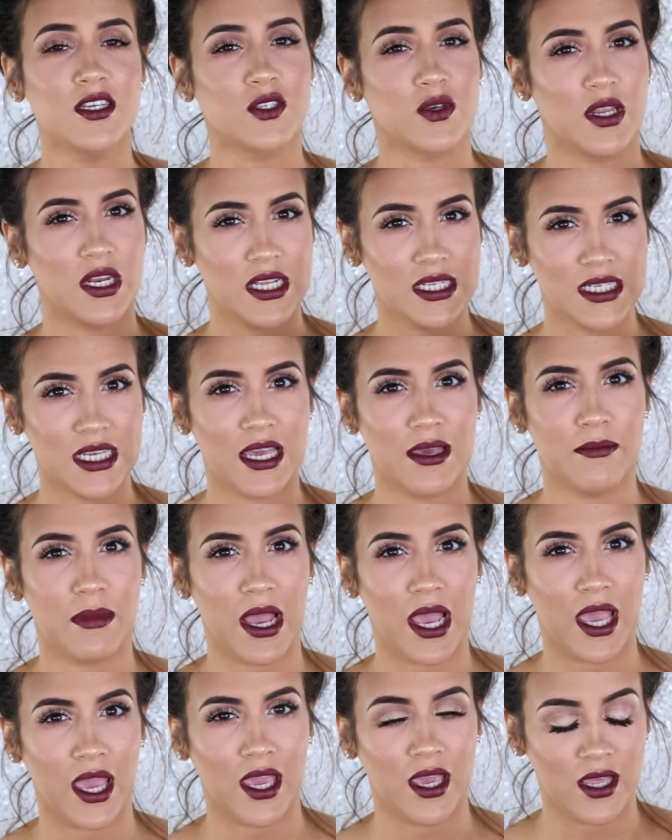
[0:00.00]
So I need to get
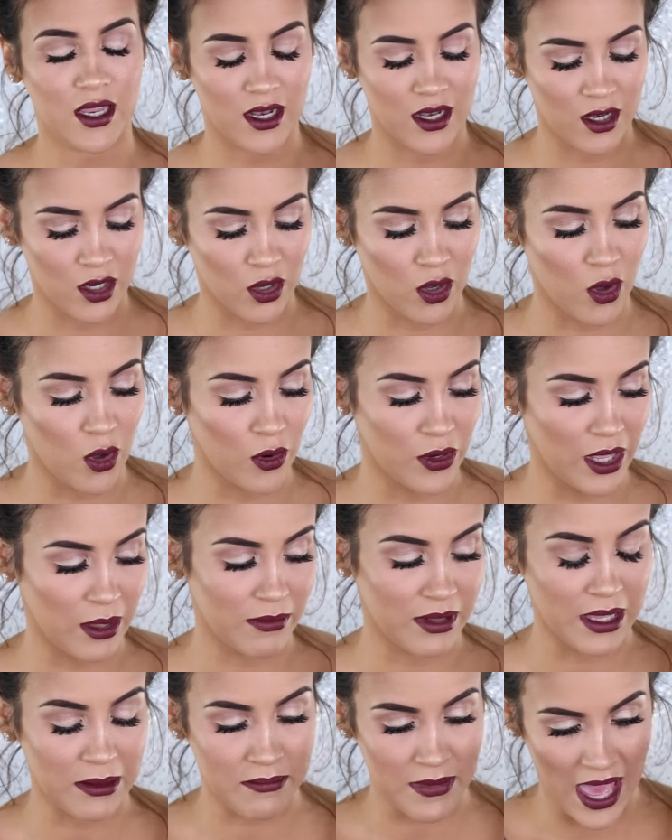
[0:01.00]
my Nicole
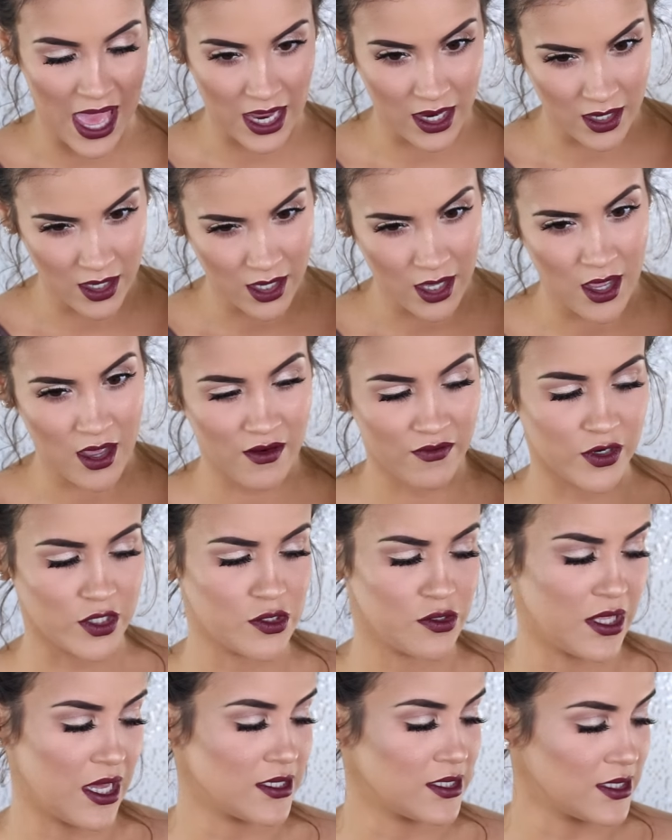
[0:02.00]
nameplate back for
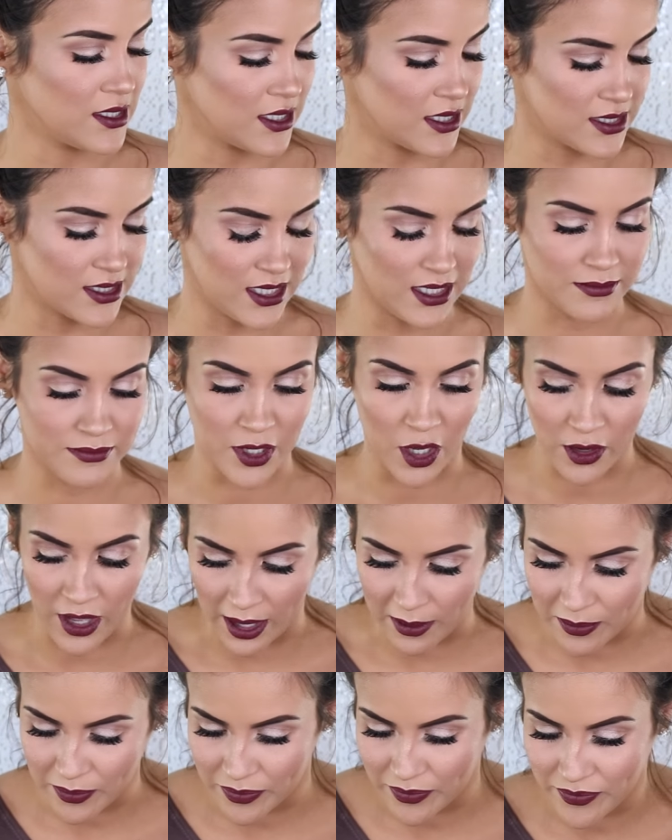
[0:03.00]
2016.
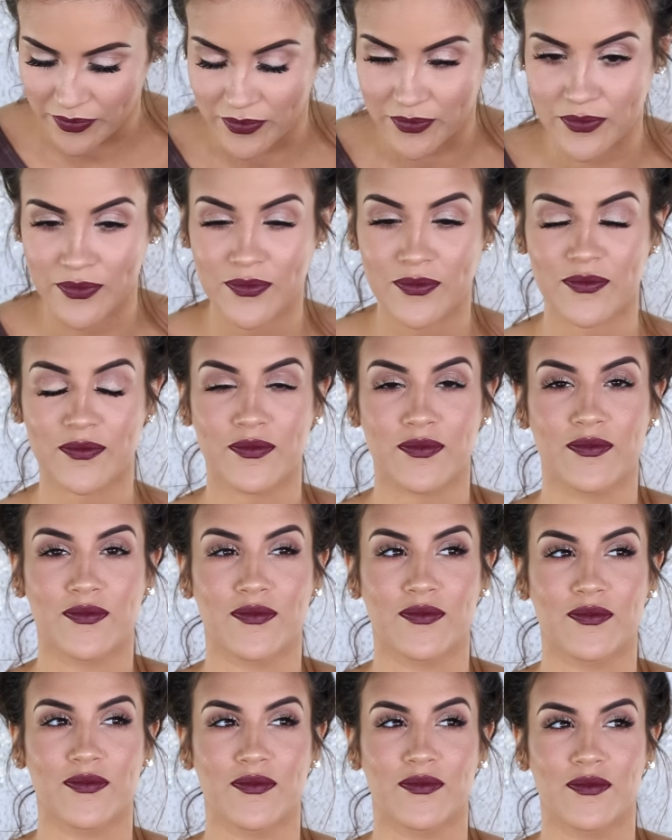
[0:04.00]
Okay.
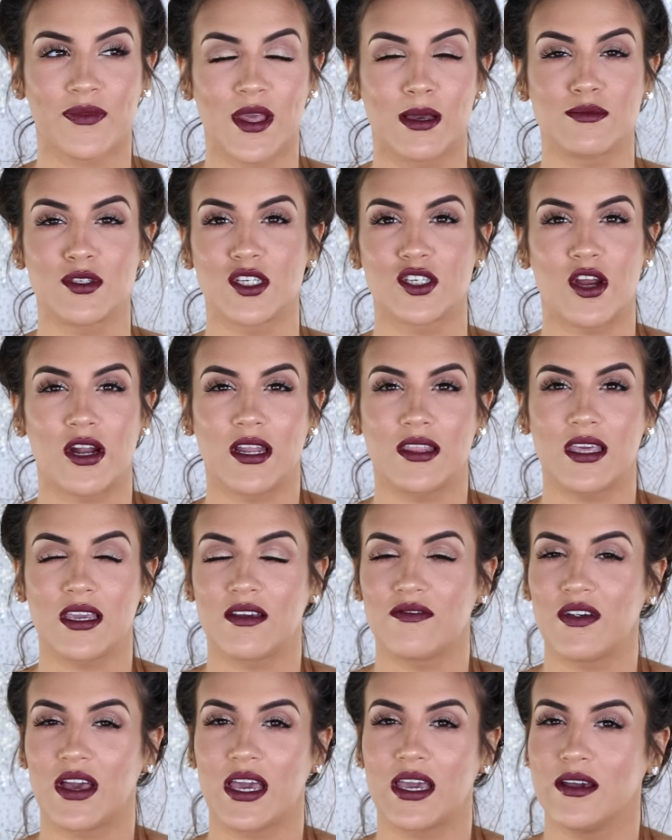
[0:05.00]
I'm just trying to think
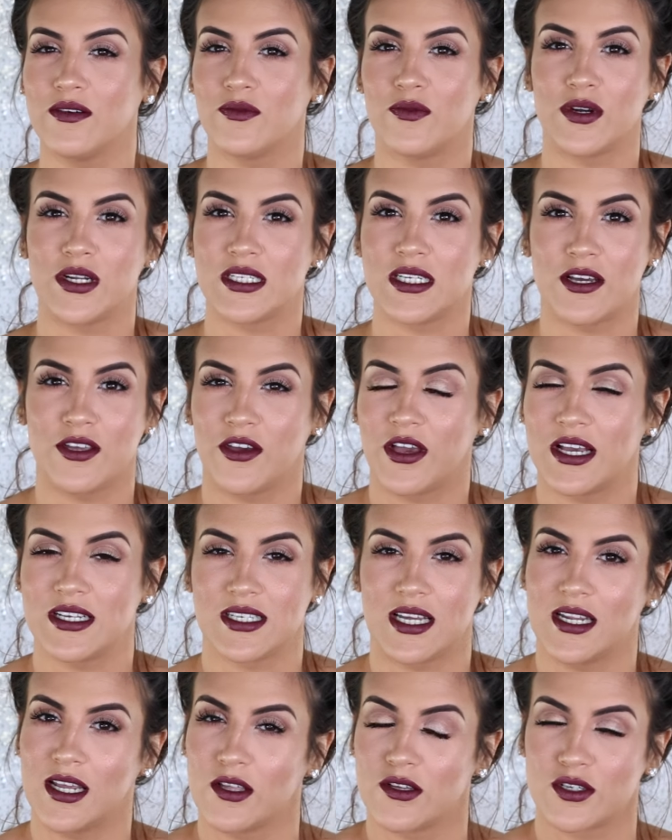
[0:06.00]
if I want to tell you
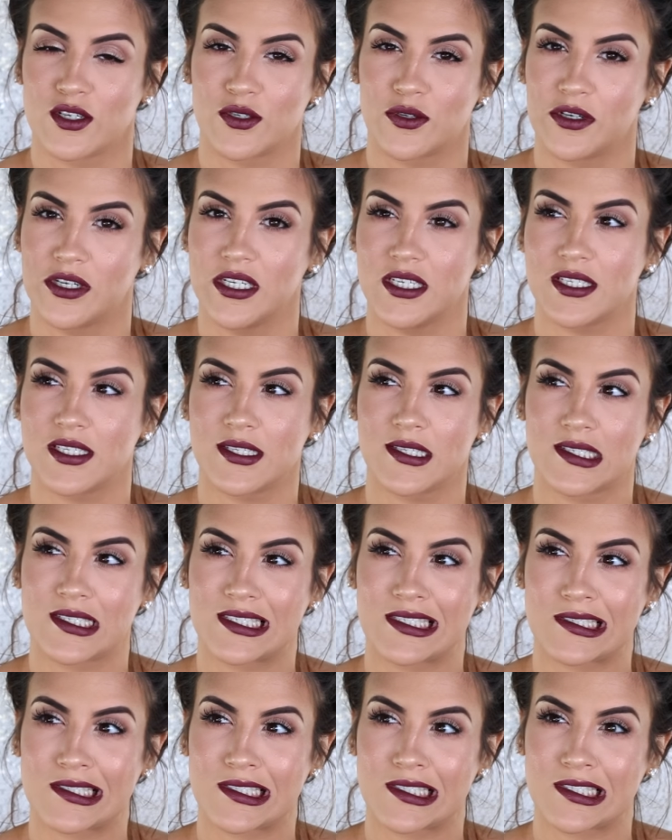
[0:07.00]
guys any other stories.
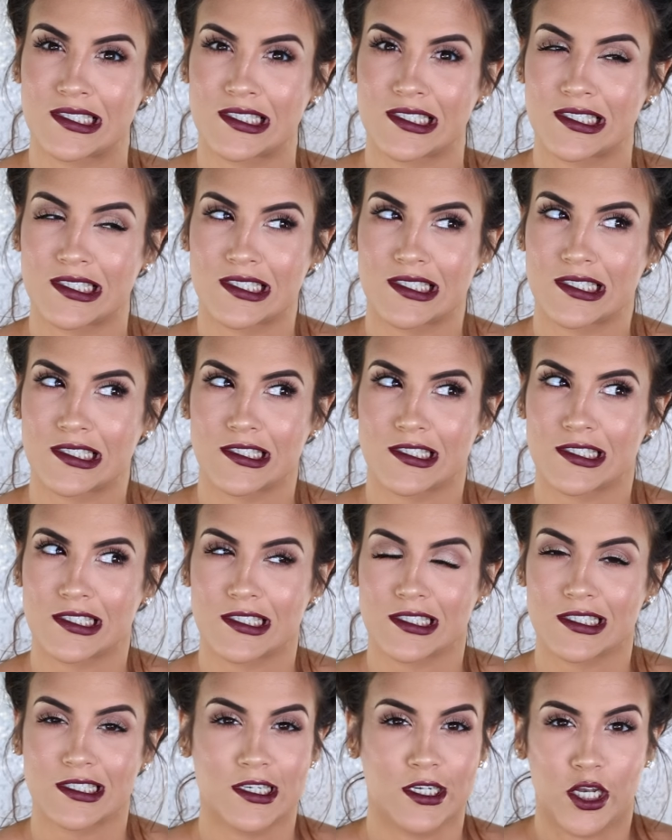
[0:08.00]

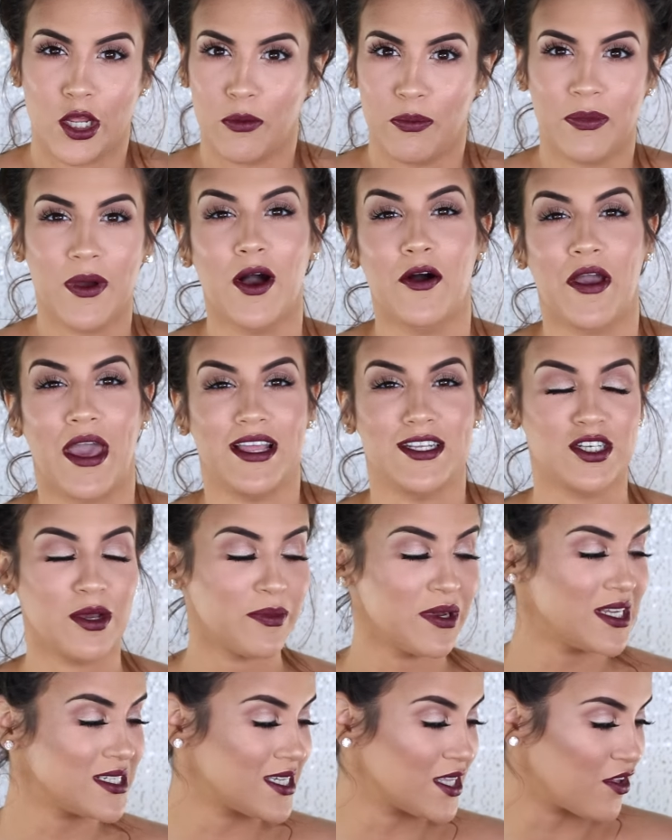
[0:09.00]
Nope. Okay,
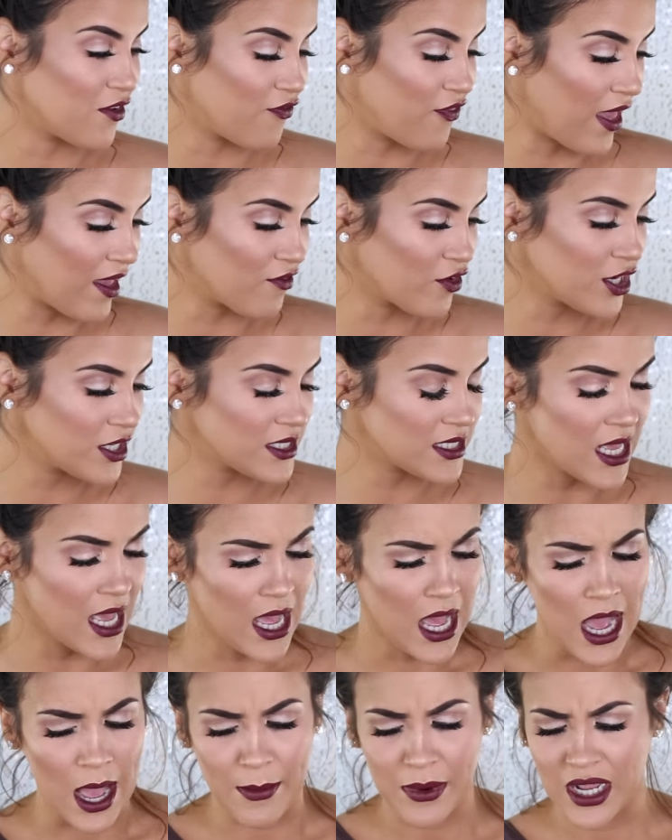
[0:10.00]
jumping into the favorites.
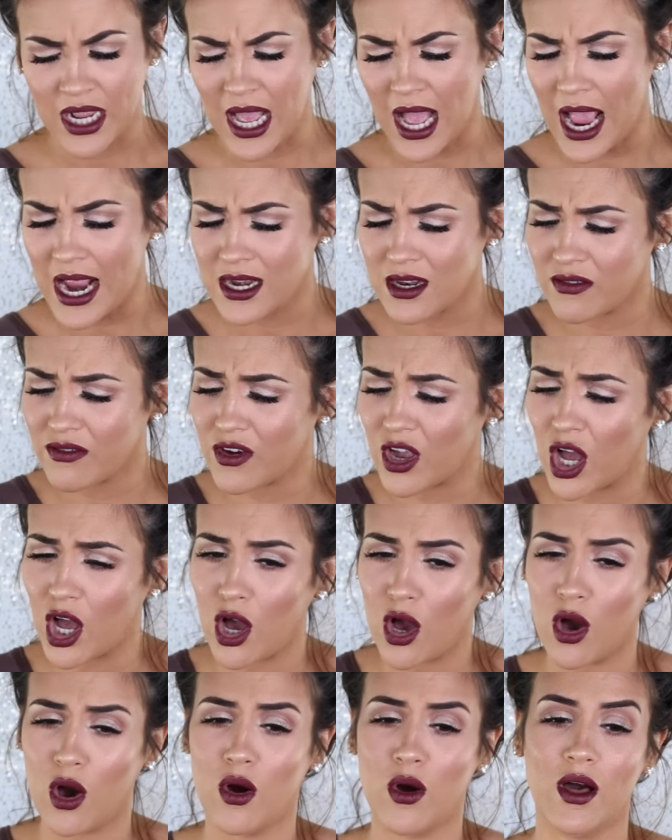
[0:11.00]
I'm gonna kind of
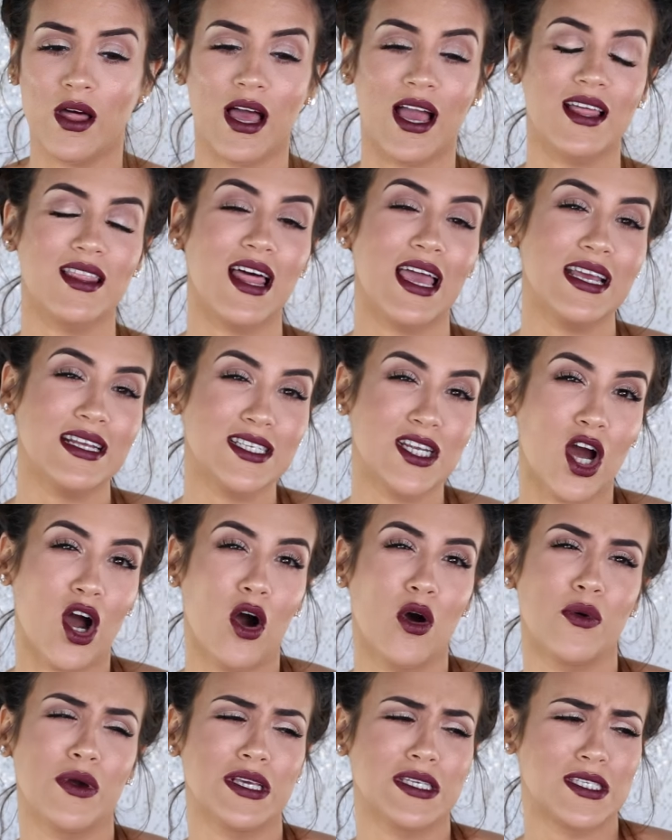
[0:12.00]
go, I like to
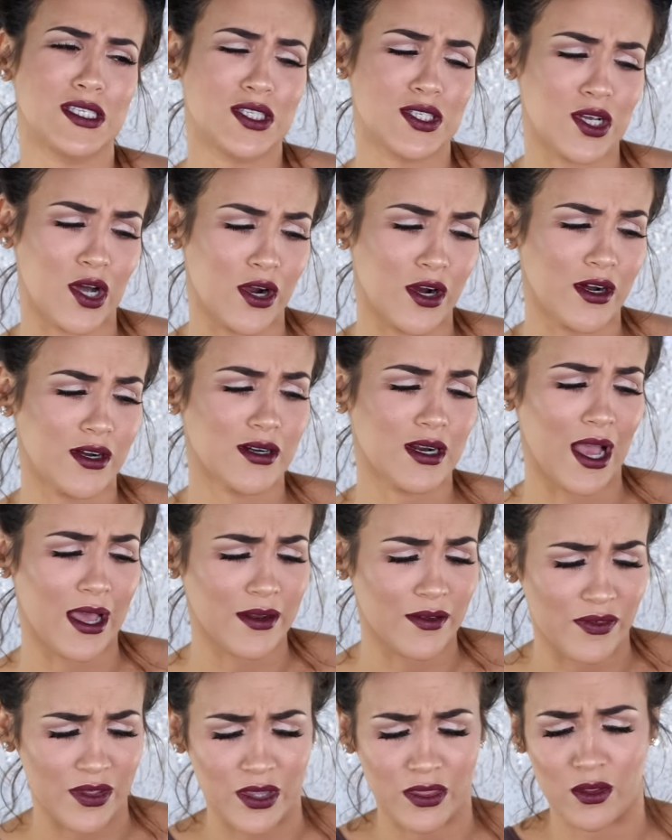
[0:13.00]
always start
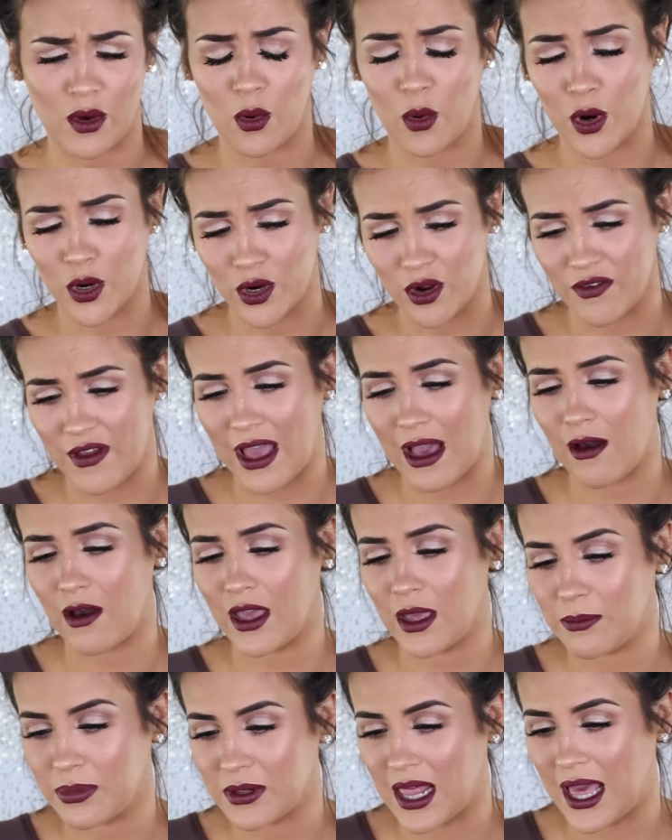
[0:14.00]
kind of in the order of how
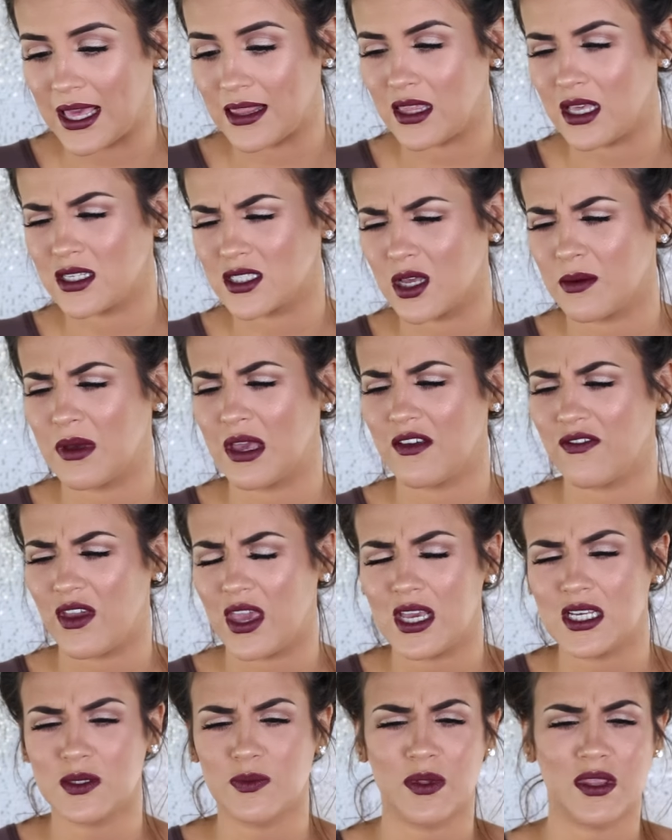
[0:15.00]
I apply things on my
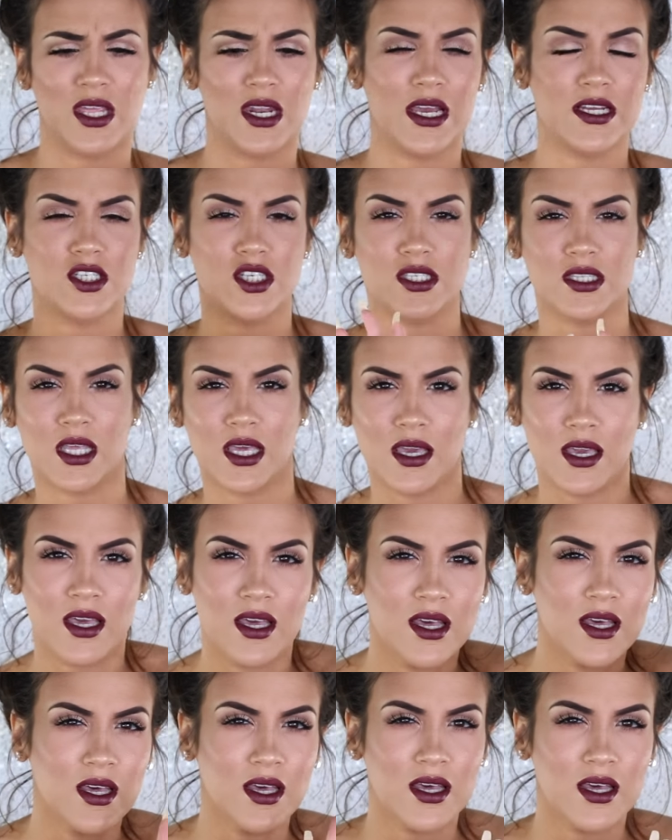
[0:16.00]
face, but then I just think